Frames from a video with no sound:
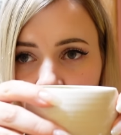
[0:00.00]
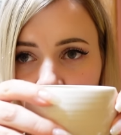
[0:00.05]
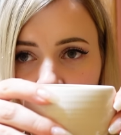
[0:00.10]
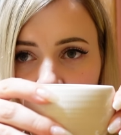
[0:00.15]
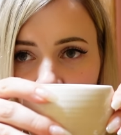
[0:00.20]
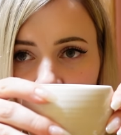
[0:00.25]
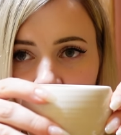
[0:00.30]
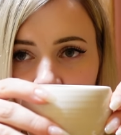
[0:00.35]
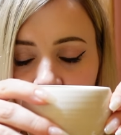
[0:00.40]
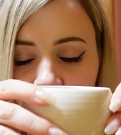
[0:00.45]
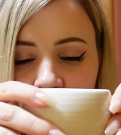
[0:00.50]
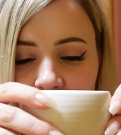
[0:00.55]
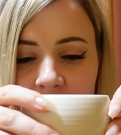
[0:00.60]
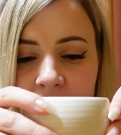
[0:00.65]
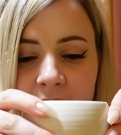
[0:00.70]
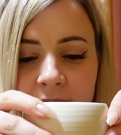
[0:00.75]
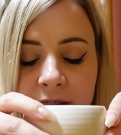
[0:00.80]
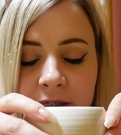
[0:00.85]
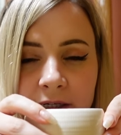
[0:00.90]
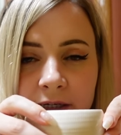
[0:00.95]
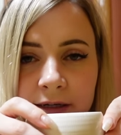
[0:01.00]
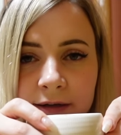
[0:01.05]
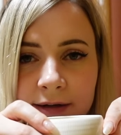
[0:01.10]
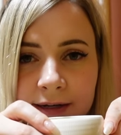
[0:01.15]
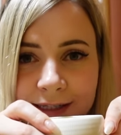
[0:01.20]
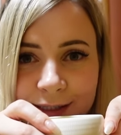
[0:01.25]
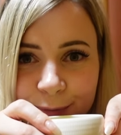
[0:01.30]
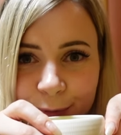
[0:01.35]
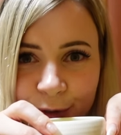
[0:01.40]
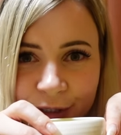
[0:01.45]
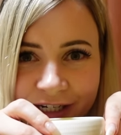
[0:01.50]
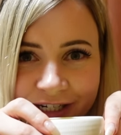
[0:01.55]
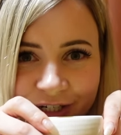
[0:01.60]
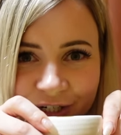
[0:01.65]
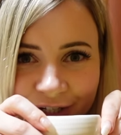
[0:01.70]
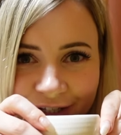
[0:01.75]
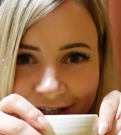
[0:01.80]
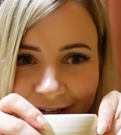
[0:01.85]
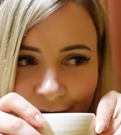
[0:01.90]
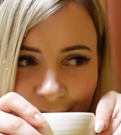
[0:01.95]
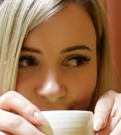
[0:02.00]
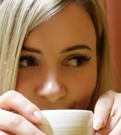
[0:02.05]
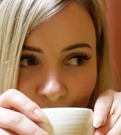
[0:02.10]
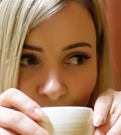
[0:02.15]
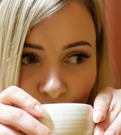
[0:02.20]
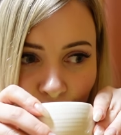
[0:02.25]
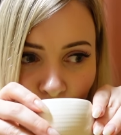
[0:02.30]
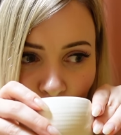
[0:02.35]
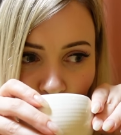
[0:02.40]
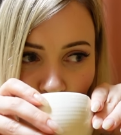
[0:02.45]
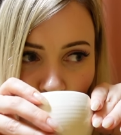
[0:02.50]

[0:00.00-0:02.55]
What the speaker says: warm green tea. It's pretty chilly here.